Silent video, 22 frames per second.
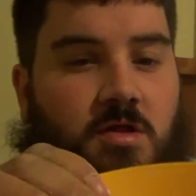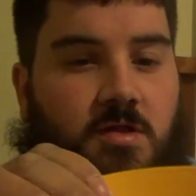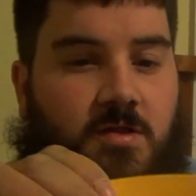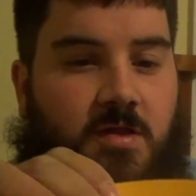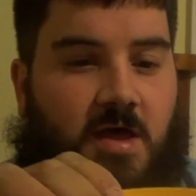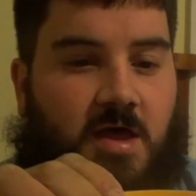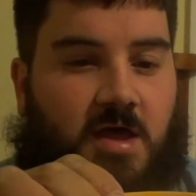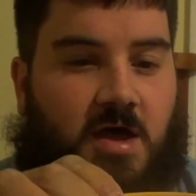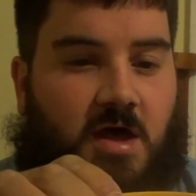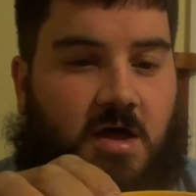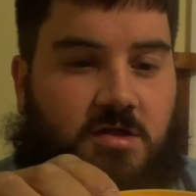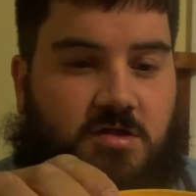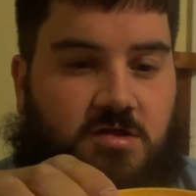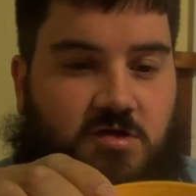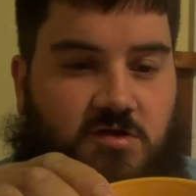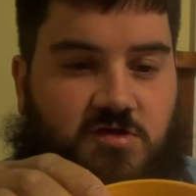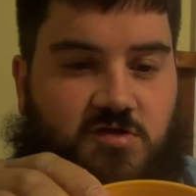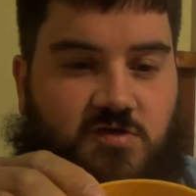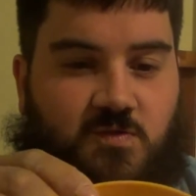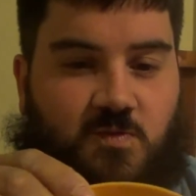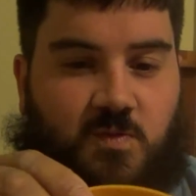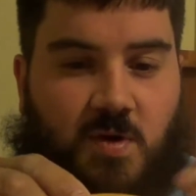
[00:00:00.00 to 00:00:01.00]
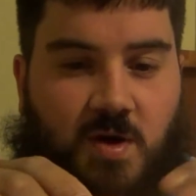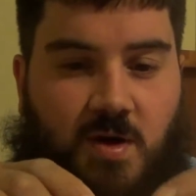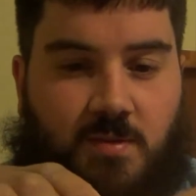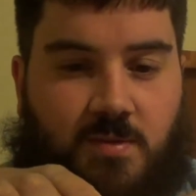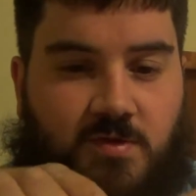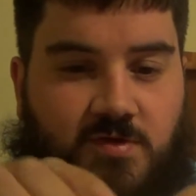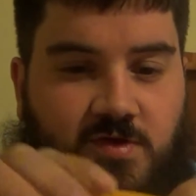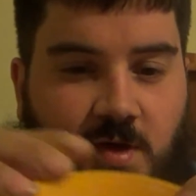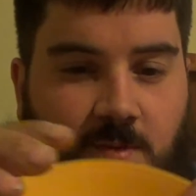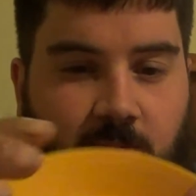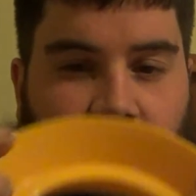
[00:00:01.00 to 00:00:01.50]
They got the
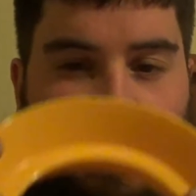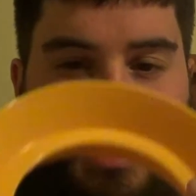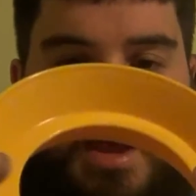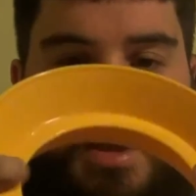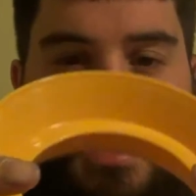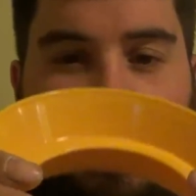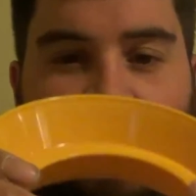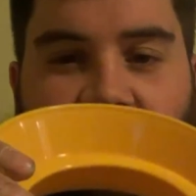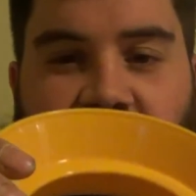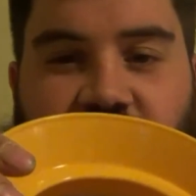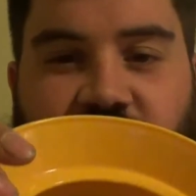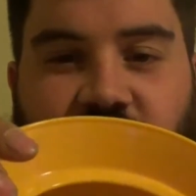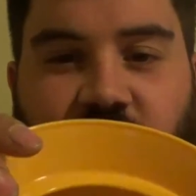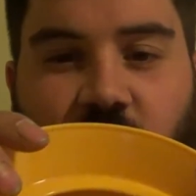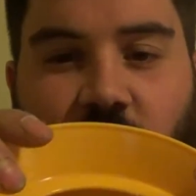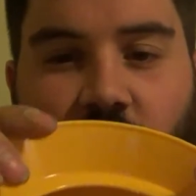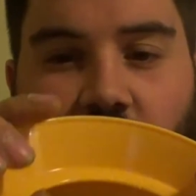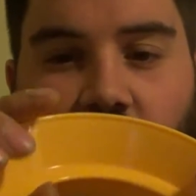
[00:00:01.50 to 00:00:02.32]
swivels. I mean, they got you